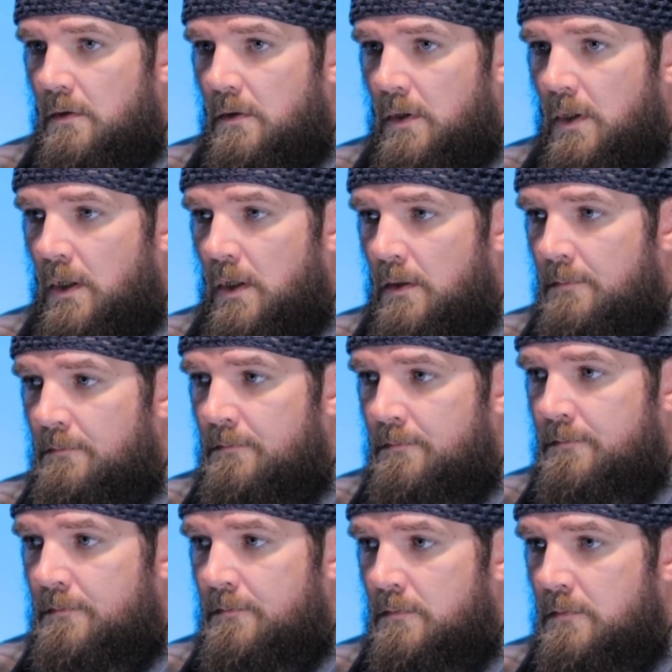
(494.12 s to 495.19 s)
Um,
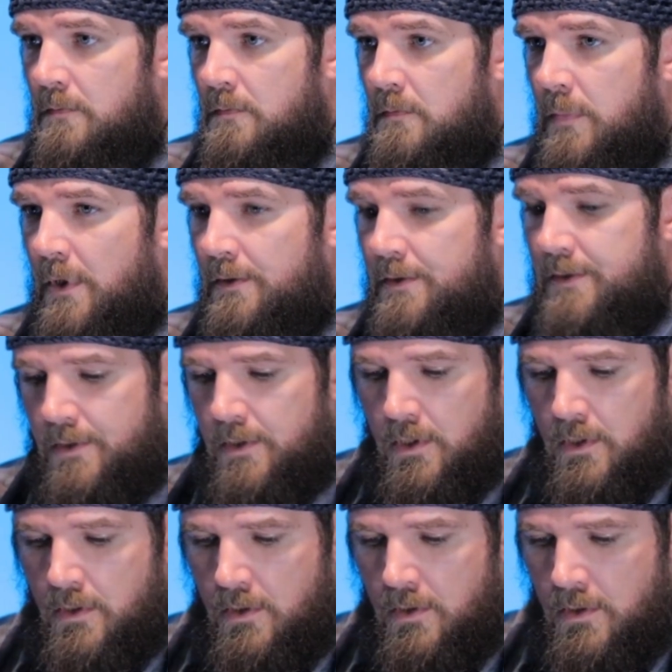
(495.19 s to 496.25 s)
what else?
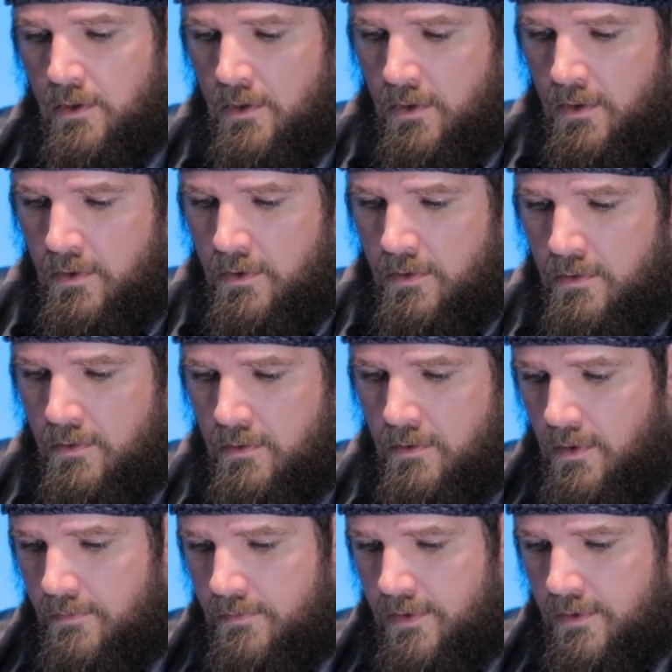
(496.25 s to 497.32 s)
Uh
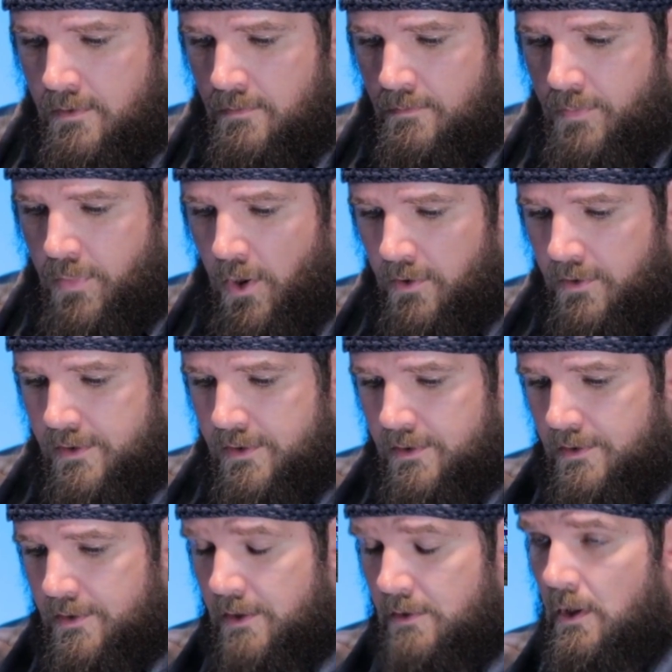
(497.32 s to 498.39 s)
Parks
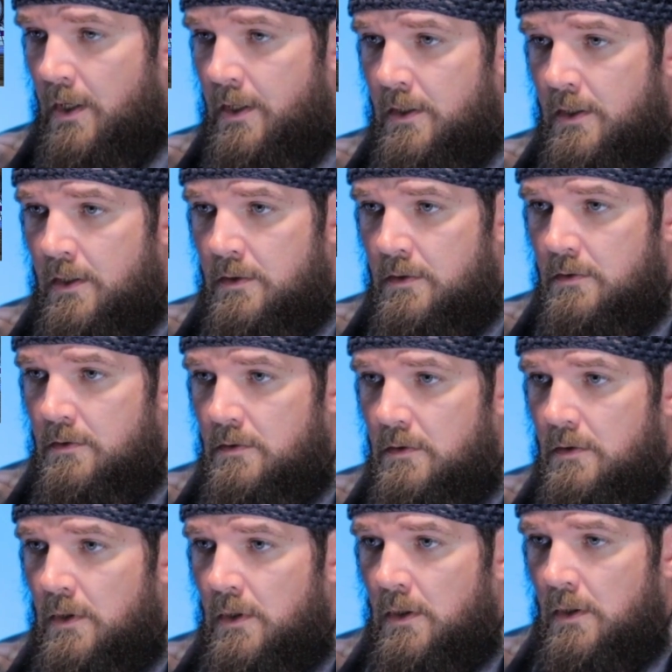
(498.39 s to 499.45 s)
Sagrada.
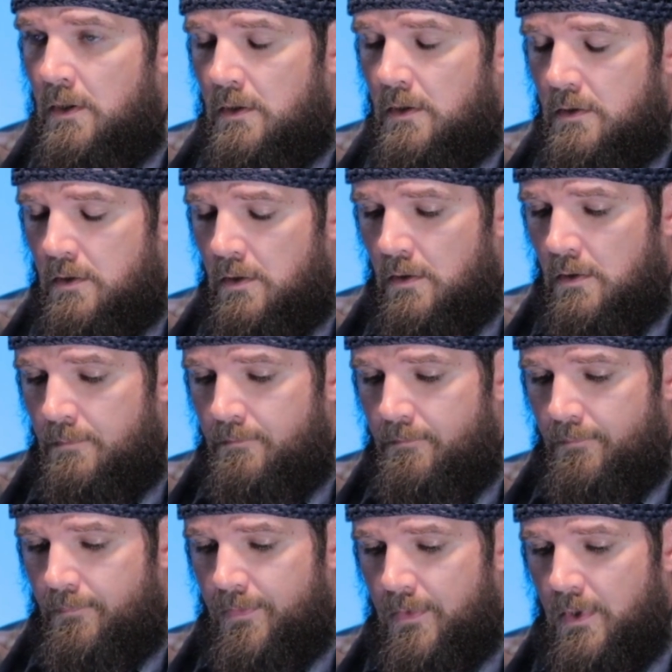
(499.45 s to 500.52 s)
Your
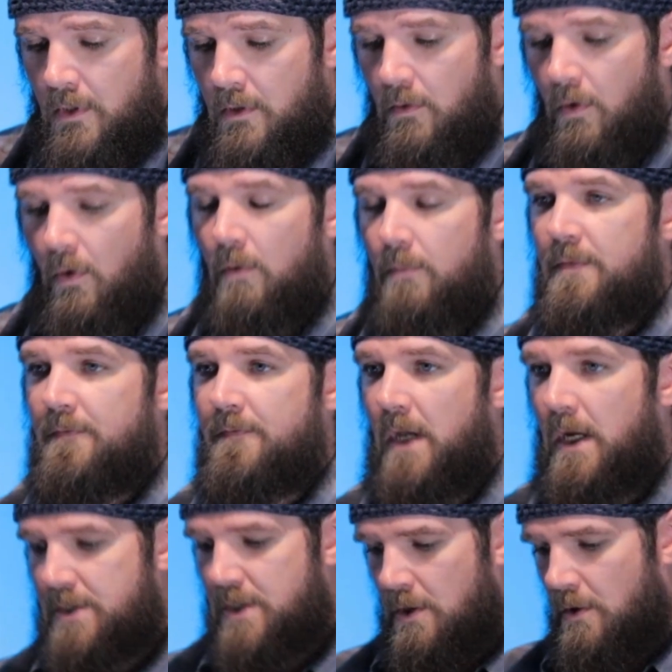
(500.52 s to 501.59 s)
whole you've
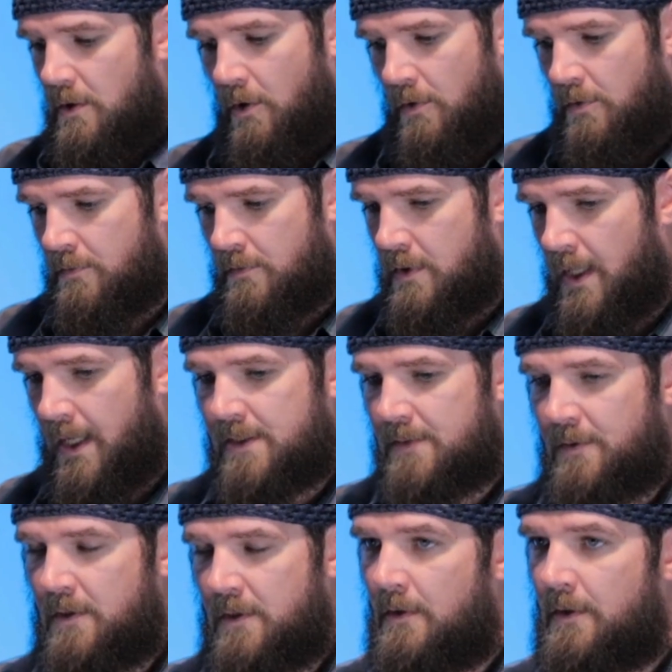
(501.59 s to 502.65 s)
got your own glass
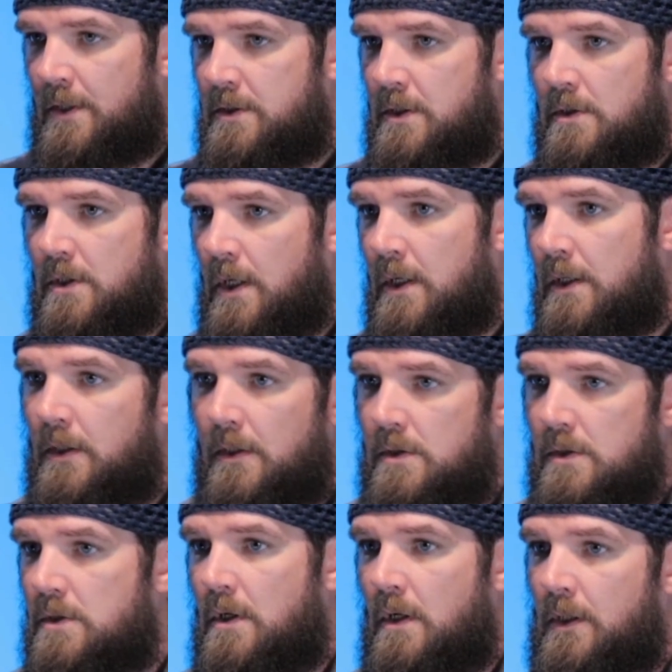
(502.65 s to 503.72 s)
window that you're trying to
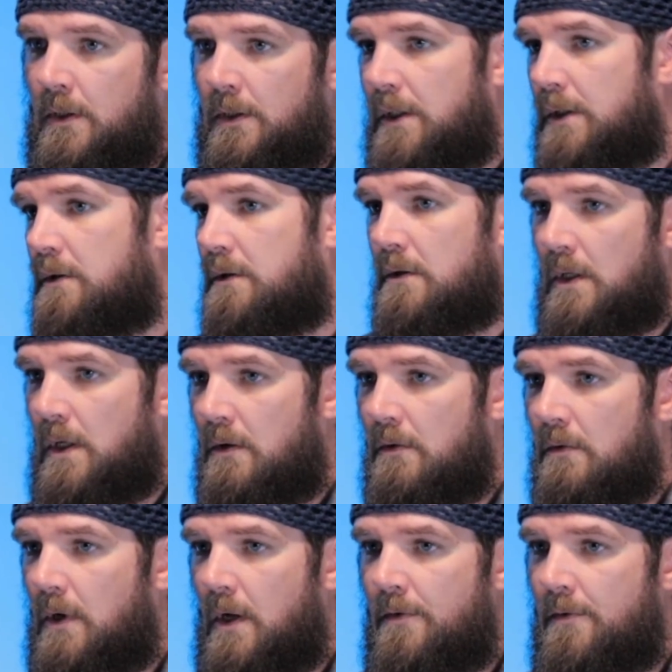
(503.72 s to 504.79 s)
construct, and you
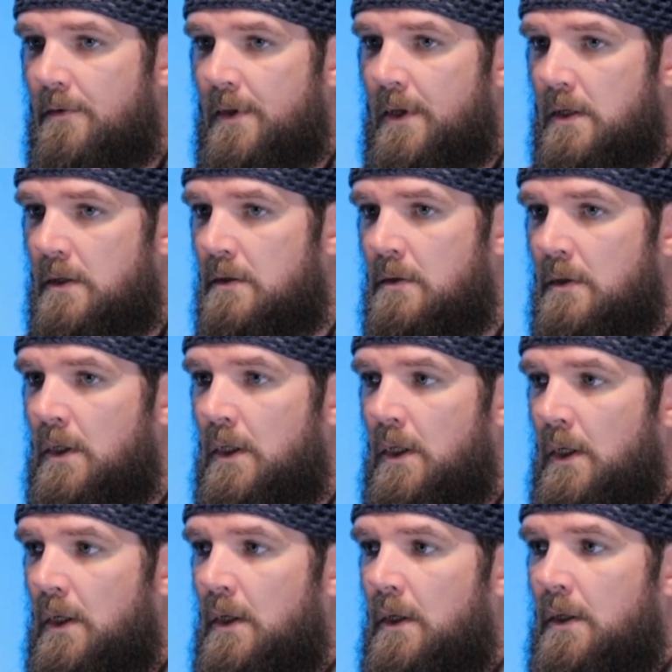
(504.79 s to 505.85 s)
know, other than
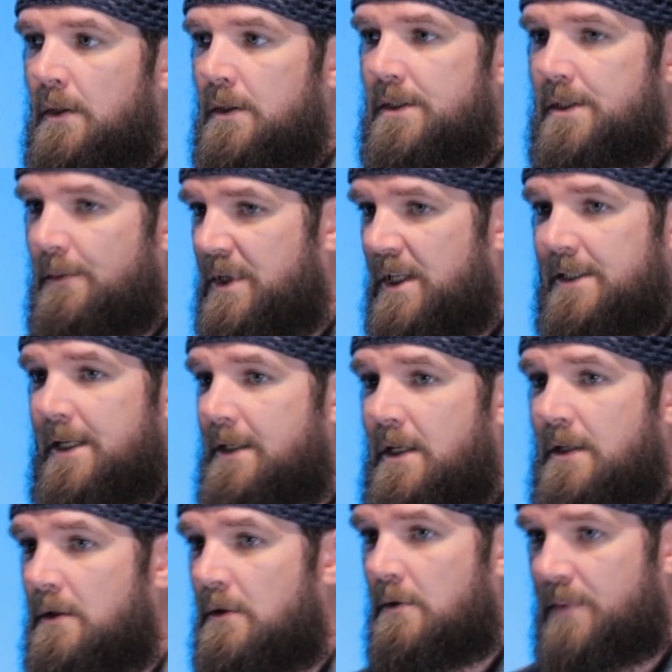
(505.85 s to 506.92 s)
somebody
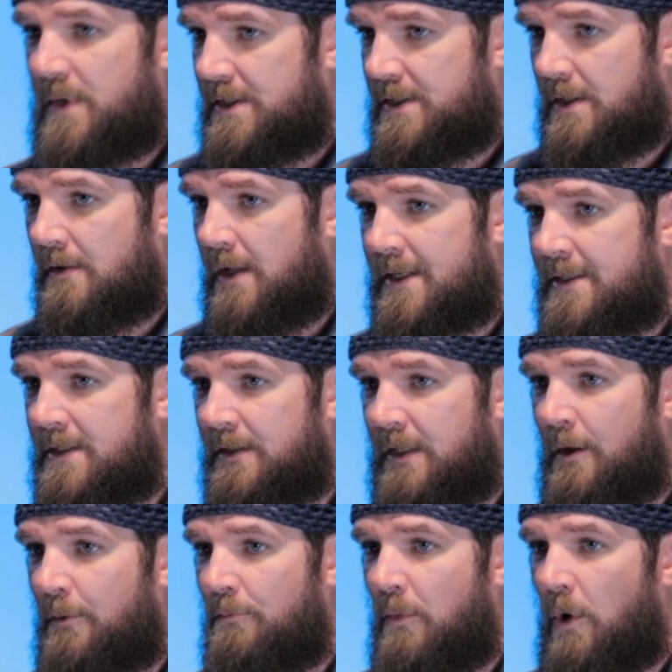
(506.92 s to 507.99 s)
taking your piece of glass at
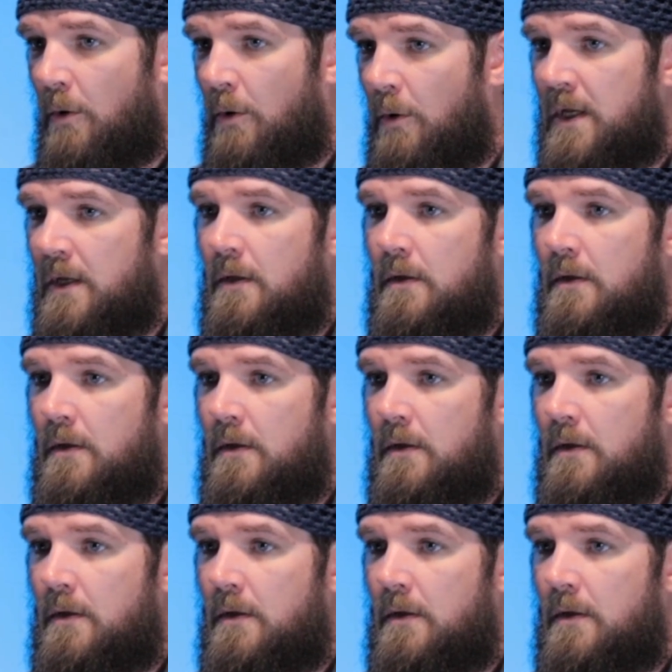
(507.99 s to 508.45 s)
that moment,